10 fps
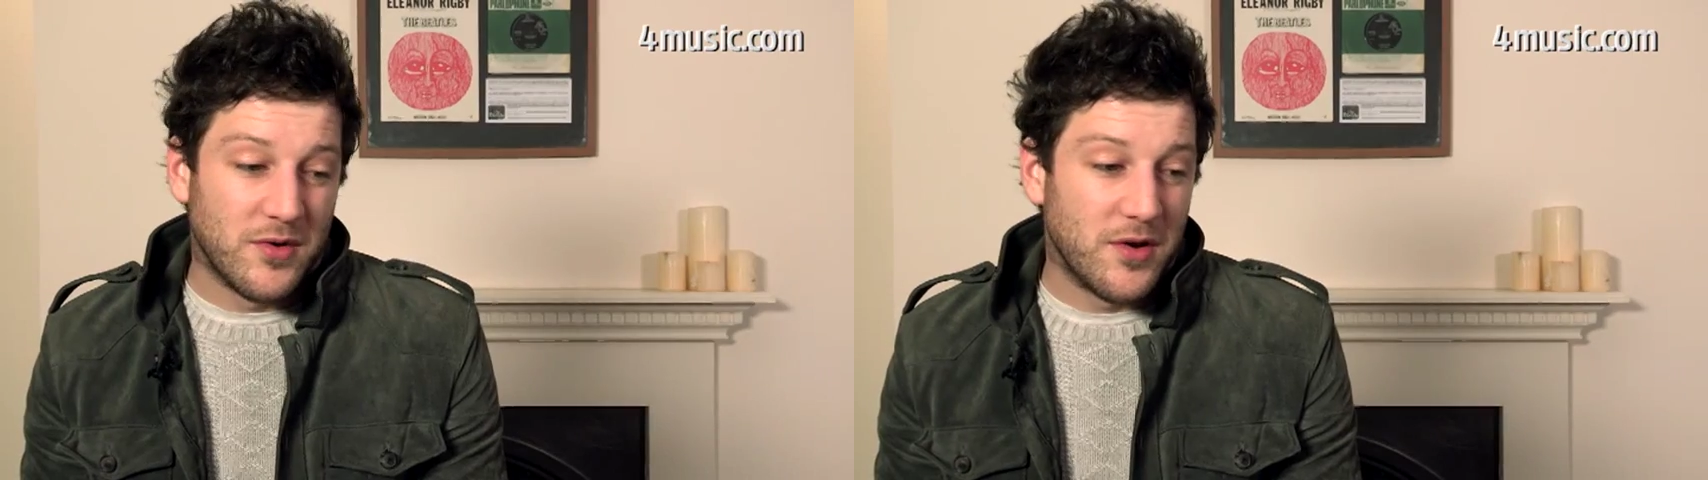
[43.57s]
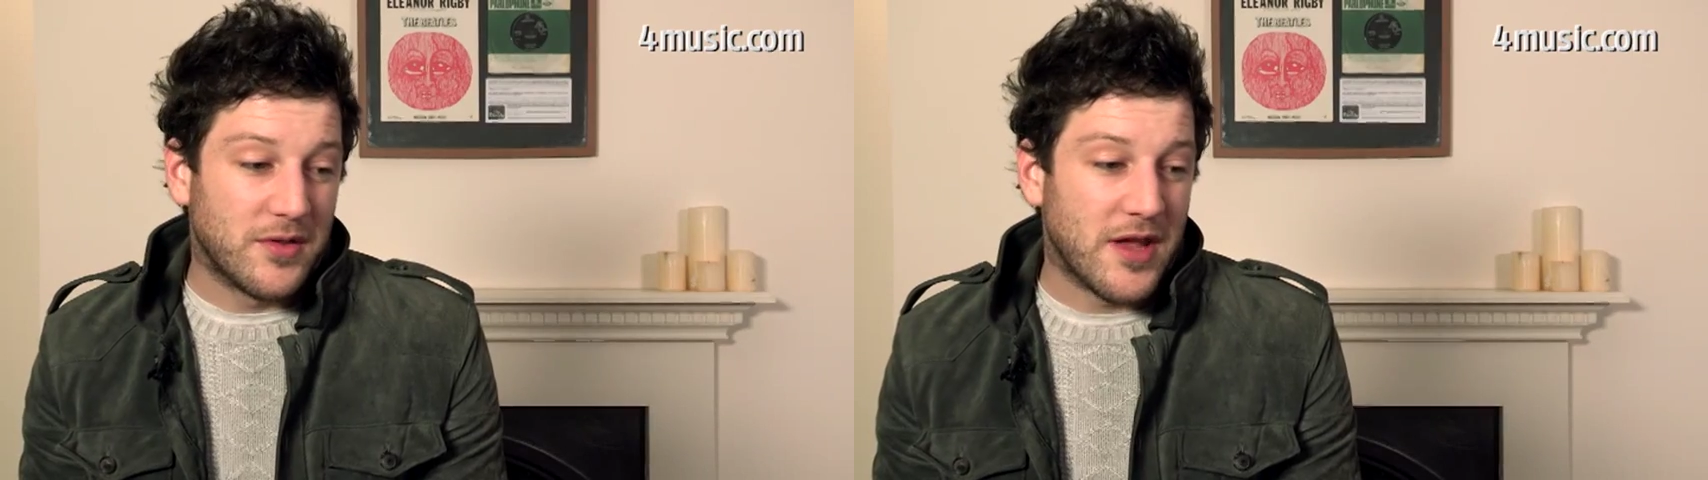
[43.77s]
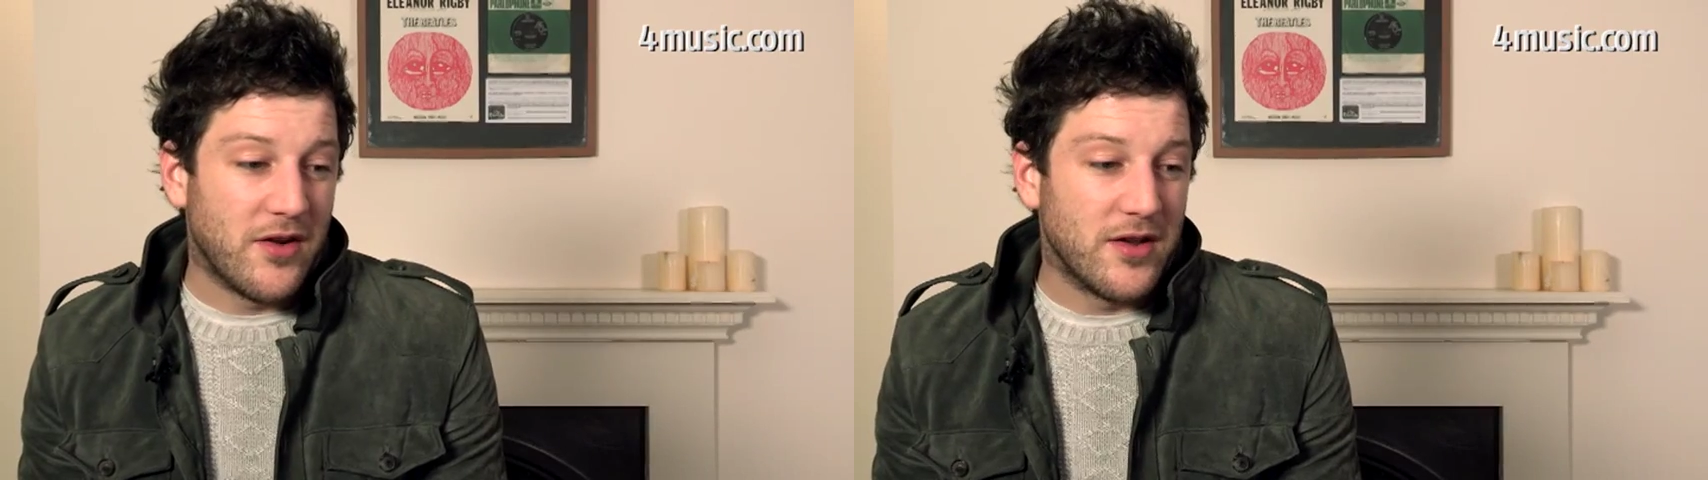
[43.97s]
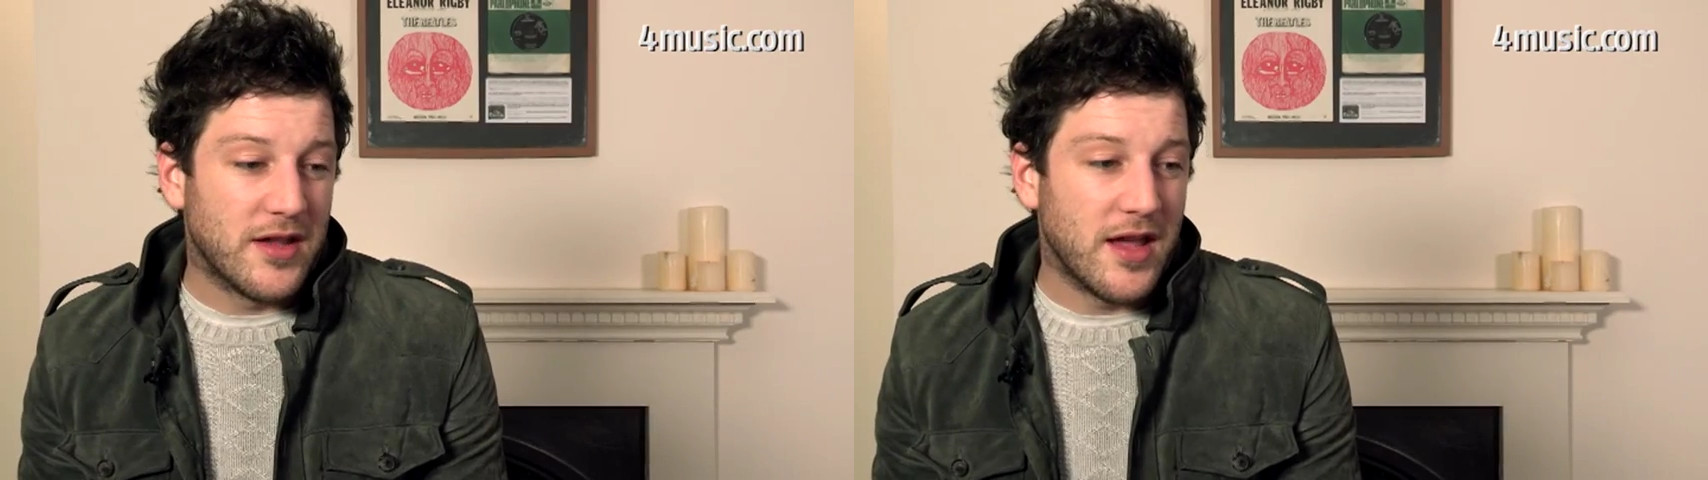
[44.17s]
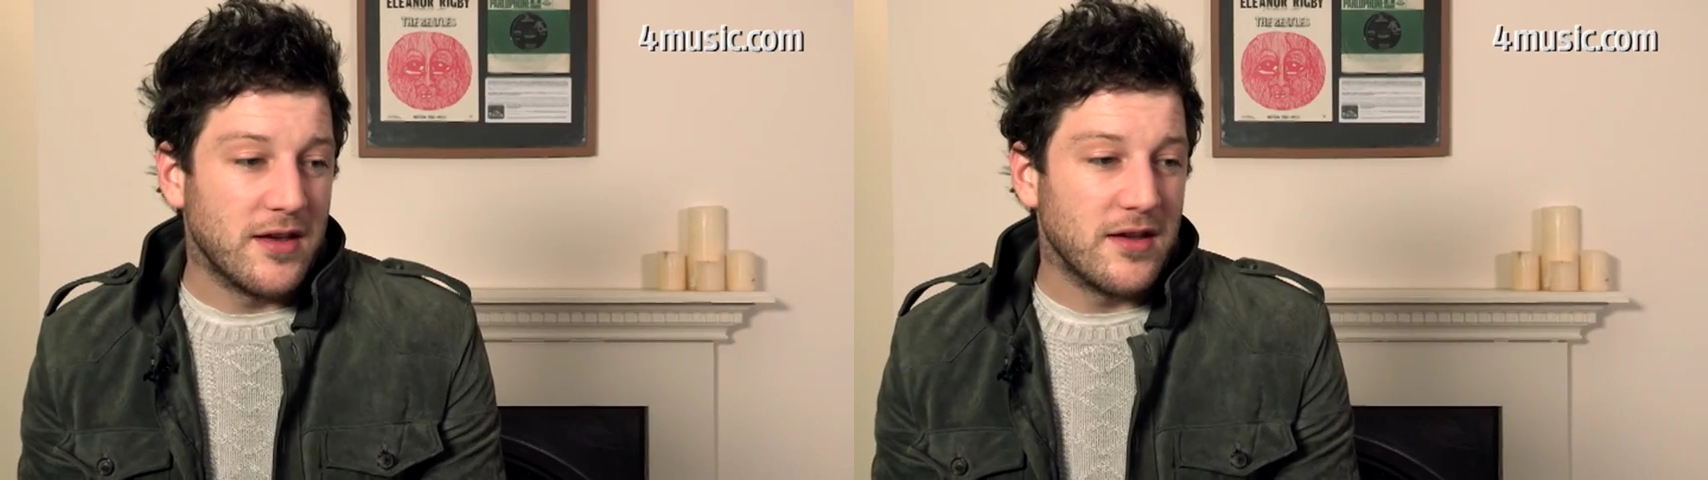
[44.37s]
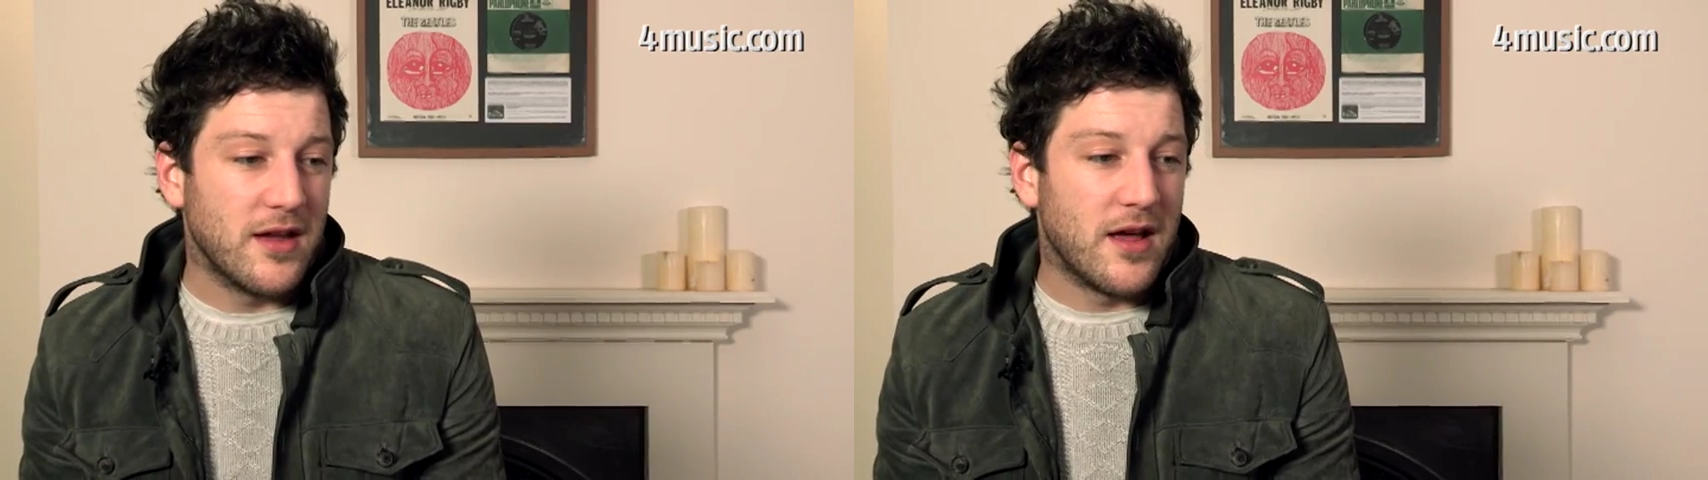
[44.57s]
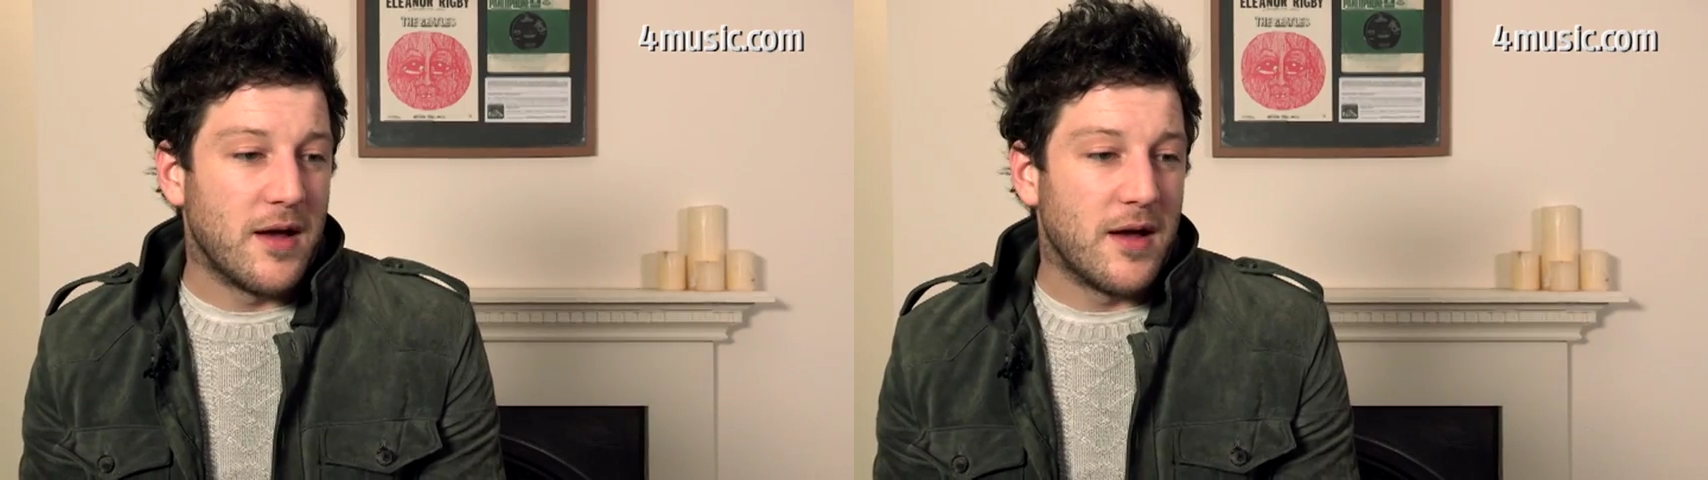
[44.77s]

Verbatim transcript: I work with Gary again.